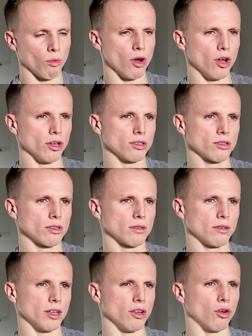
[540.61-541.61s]
worse
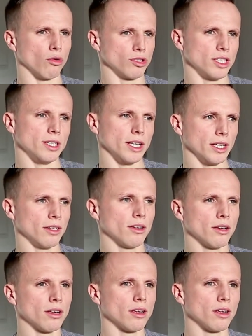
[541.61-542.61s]
and your OCD
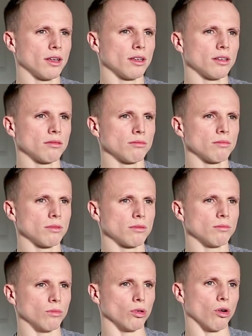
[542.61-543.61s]

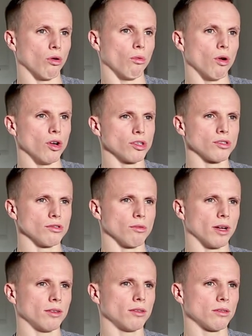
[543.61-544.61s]
will go worse as
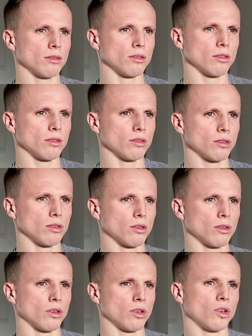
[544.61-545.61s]
well. Surely there's a
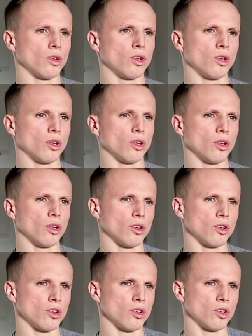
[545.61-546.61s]
number for you to
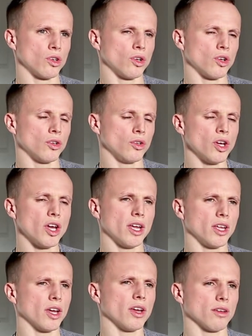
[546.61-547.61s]
call or something to
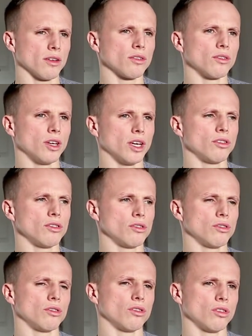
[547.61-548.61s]
speak with,
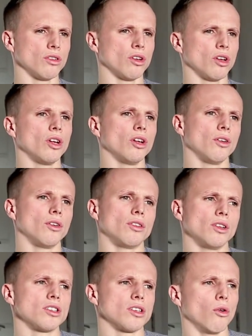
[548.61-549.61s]
outlines, that sort of thing?
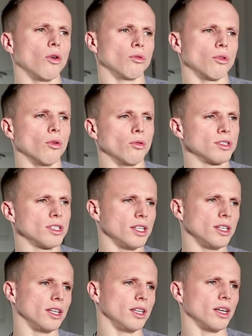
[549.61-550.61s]
There's
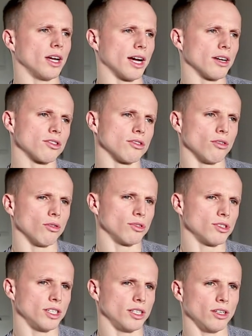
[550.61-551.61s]
OCD Action,
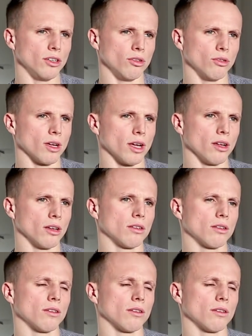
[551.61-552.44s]
OCD UK.